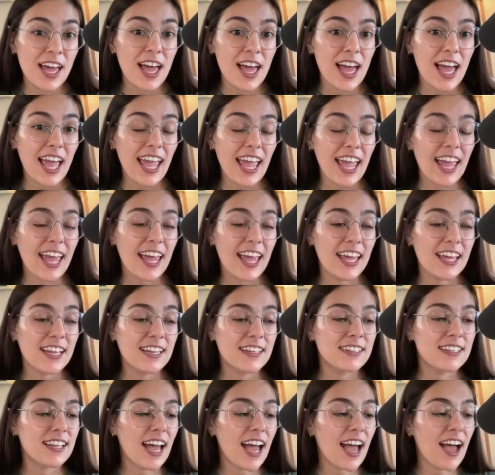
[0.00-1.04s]

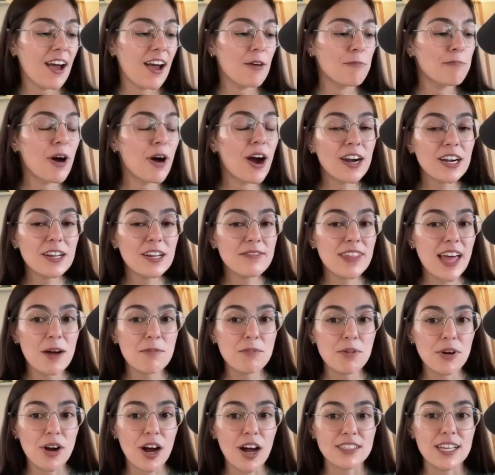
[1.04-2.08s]
And part of that
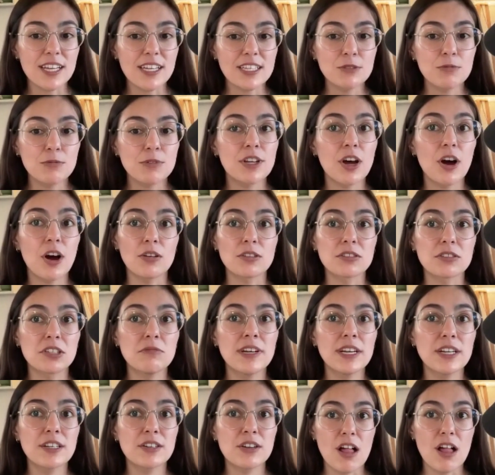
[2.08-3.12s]
process was also
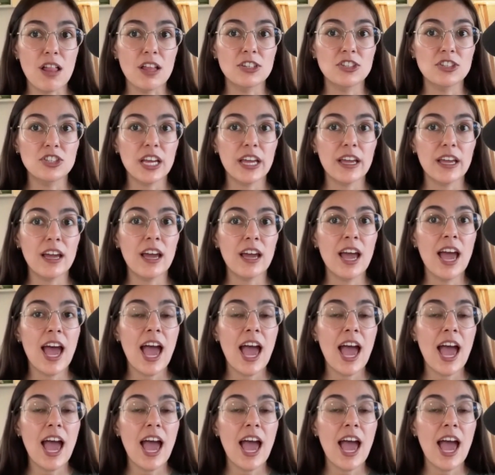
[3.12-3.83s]
acknowledging